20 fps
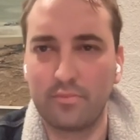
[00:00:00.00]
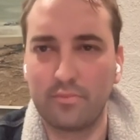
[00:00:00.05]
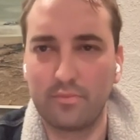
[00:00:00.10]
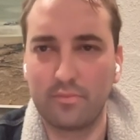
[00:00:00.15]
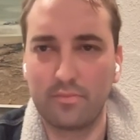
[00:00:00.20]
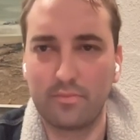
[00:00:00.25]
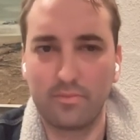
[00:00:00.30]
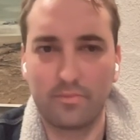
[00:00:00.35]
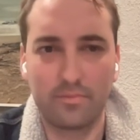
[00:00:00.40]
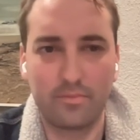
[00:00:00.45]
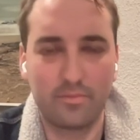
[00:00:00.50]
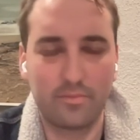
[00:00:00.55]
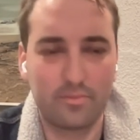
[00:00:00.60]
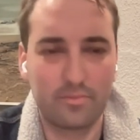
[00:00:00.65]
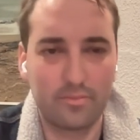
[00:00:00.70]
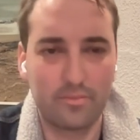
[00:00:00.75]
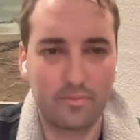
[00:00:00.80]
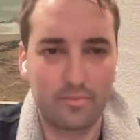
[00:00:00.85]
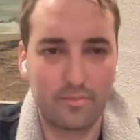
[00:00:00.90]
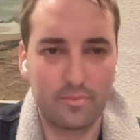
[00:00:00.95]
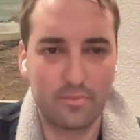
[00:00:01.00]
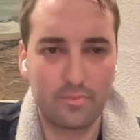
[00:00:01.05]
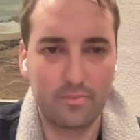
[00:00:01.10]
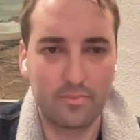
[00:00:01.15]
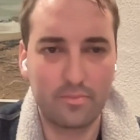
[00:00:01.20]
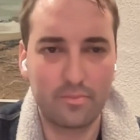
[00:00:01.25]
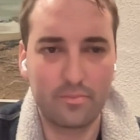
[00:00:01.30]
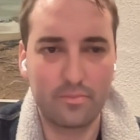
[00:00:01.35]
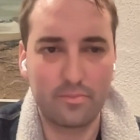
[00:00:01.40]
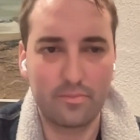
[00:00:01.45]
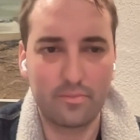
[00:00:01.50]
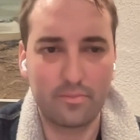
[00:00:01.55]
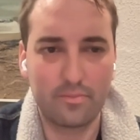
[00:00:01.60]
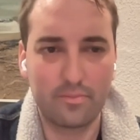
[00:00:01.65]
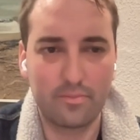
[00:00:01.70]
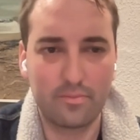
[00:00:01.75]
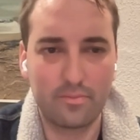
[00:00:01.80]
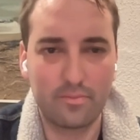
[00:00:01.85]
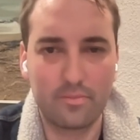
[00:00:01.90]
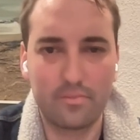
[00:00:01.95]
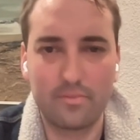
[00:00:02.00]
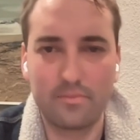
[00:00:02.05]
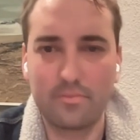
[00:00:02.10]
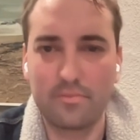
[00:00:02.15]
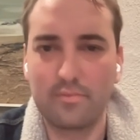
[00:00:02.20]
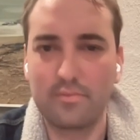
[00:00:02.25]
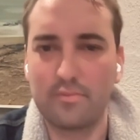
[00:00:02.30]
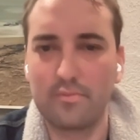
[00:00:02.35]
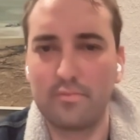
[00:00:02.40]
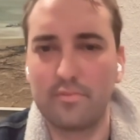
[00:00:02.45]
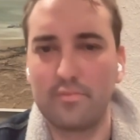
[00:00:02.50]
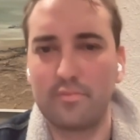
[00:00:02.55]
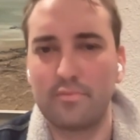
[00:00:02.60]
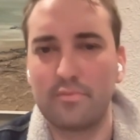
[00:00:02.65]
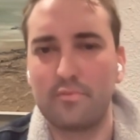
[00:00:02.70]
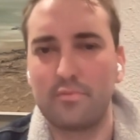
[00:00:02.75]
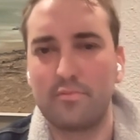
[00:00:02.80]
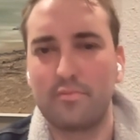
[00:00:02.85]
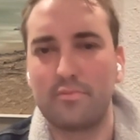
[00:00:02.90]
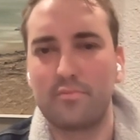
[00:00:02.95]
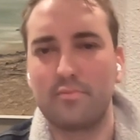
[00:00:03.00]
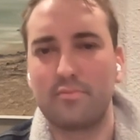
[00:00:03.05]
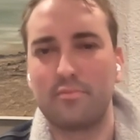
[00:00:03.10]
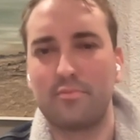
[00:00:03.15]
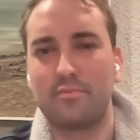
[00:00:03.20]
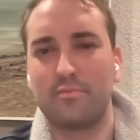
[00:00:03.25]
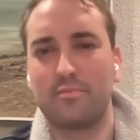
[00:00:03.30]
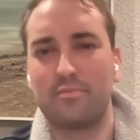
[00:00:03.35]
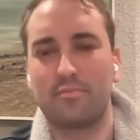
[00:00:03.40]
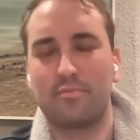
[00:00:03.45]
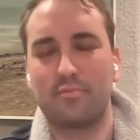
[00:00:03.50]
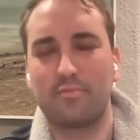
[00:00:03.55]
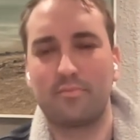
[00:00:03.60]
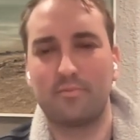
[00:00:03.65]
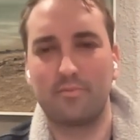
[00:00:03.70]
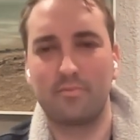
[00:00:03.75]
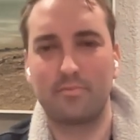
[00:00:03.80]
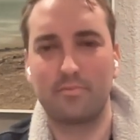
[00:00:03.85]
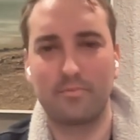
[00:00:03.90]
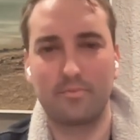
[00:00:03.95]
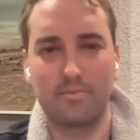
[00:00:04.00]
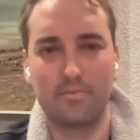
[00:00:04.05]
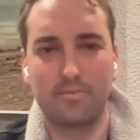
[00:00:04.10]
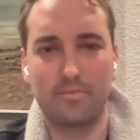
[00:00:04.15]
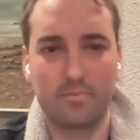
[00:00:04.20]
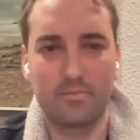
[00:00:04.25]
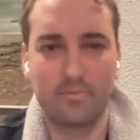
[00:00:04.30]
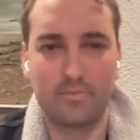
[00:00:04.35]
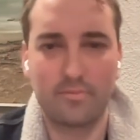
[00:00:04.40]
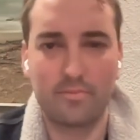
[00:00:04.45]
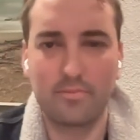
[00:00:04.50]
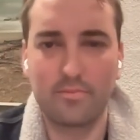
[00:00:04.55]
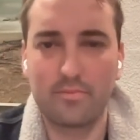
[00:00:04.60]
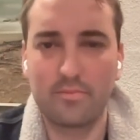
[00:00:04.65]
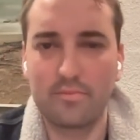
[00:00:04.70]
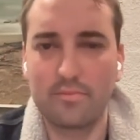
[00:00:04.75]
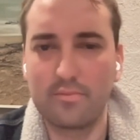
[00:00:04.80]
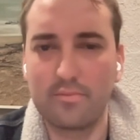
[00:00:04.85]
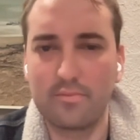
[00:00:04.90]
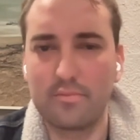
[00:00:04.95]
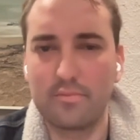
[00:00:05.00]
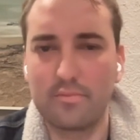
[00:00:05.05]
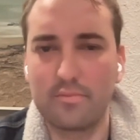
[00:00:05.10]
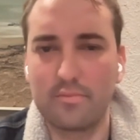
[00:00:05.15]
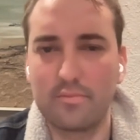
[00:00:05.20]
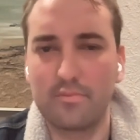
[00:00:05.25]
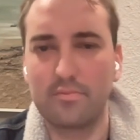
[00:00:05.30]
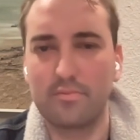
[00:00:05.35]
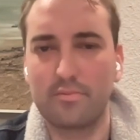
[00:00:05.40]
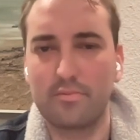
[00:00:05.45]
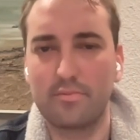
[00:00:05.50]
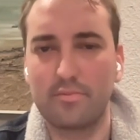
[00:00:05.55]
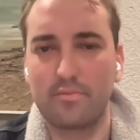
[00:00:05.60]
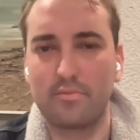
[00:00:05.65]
No words are spoken by the person on screen.